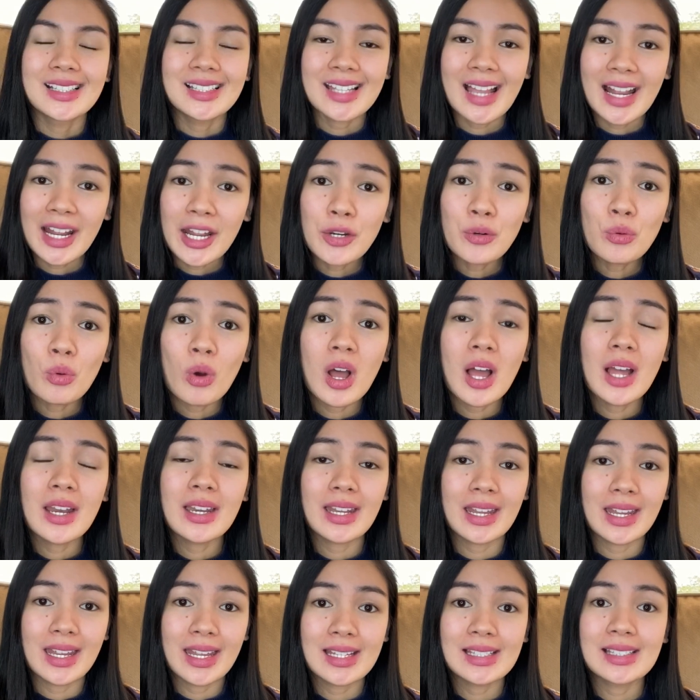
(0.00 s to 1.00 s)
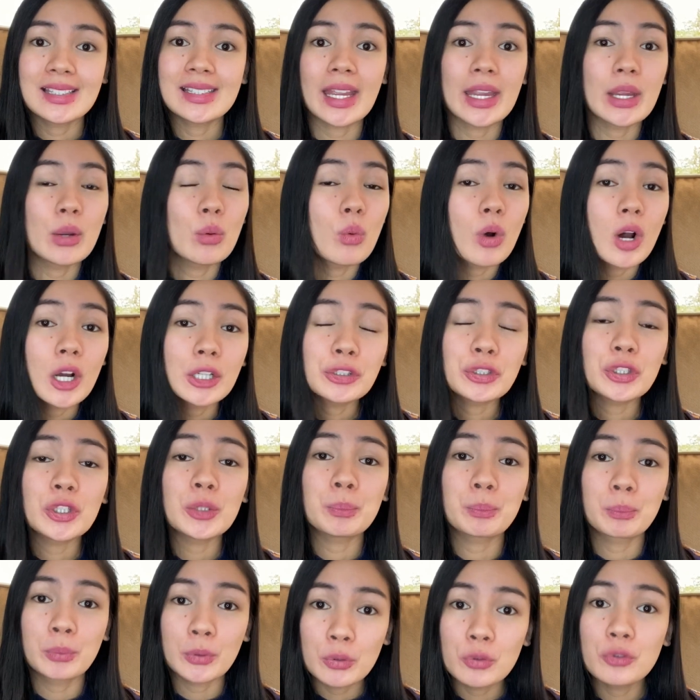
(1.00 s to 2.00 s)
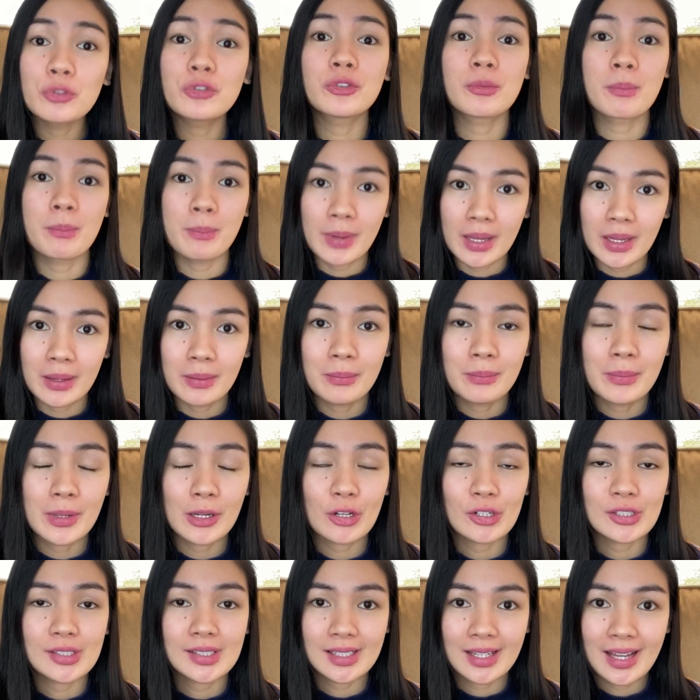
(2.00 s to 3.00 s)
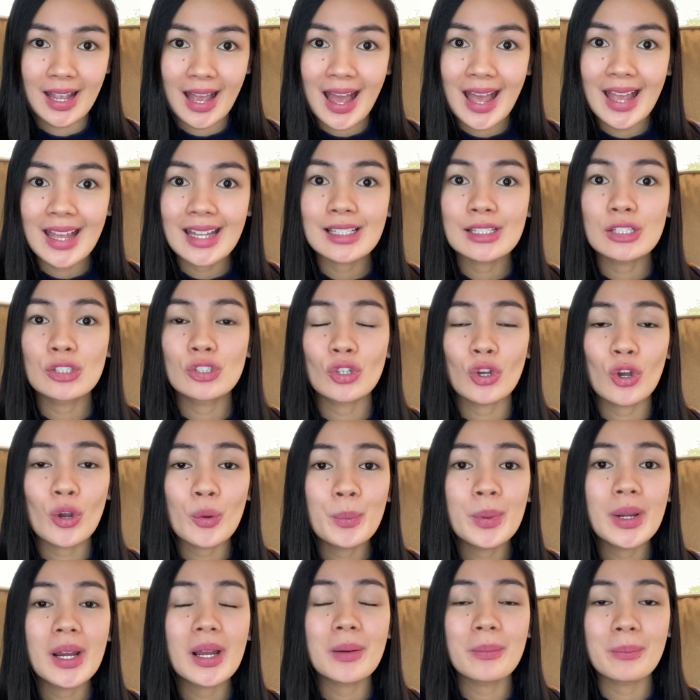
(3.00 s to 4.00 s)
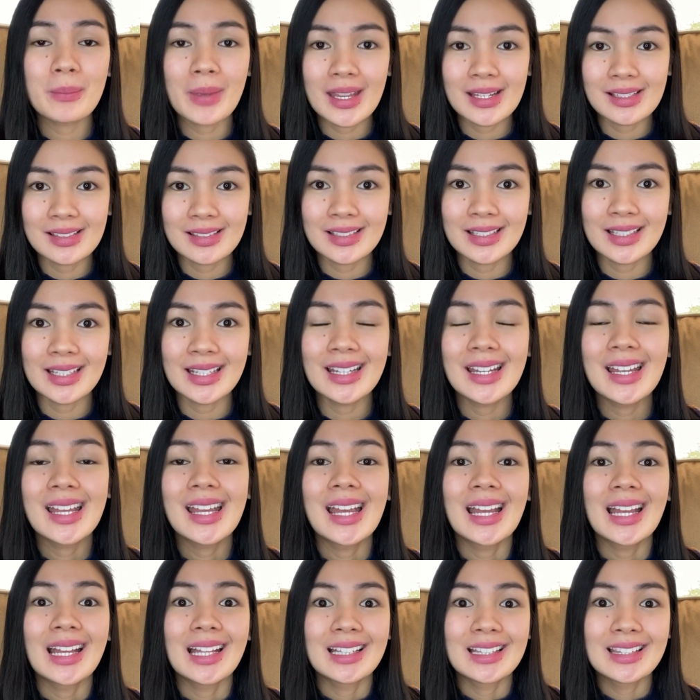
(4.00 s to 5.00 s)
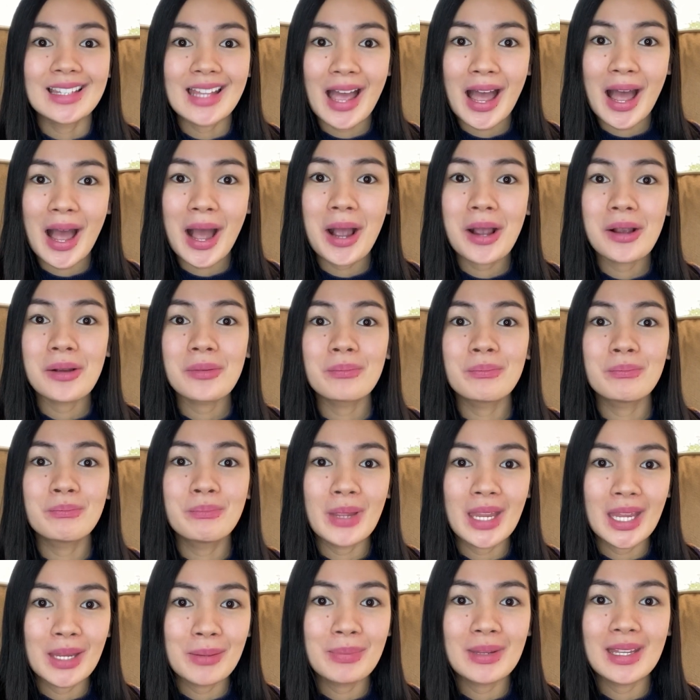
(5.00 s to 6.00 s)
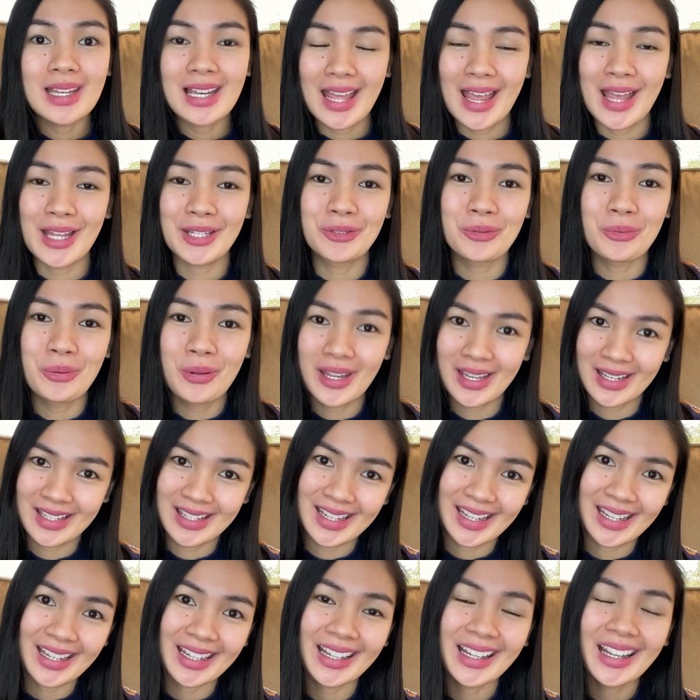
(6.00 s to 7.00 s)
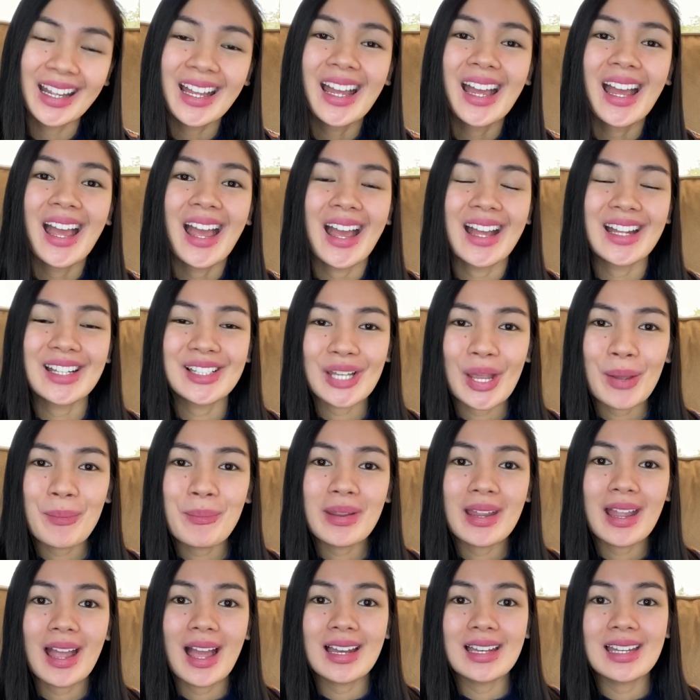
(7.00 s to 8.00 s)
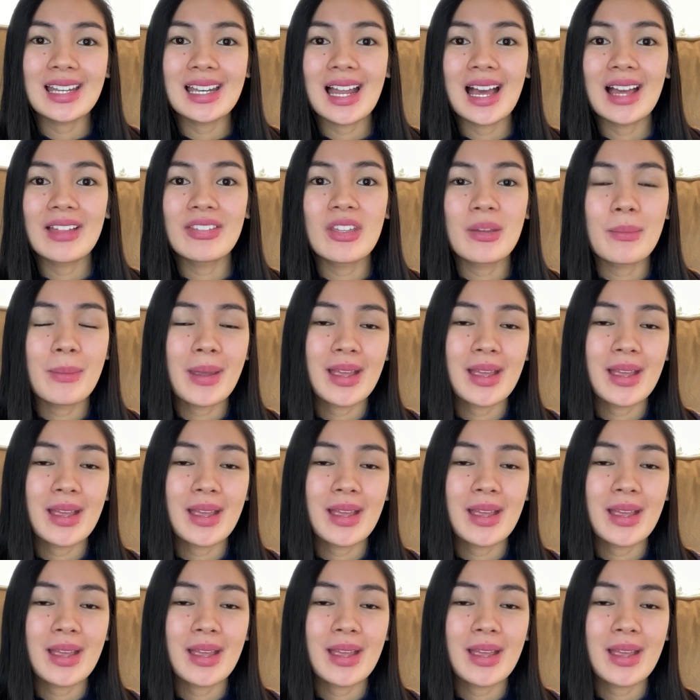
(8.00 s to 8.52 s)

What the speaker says: Second one is a waterproof bib. Because guys, sobrang messy ng baby led weaning. And sabi nga nila, the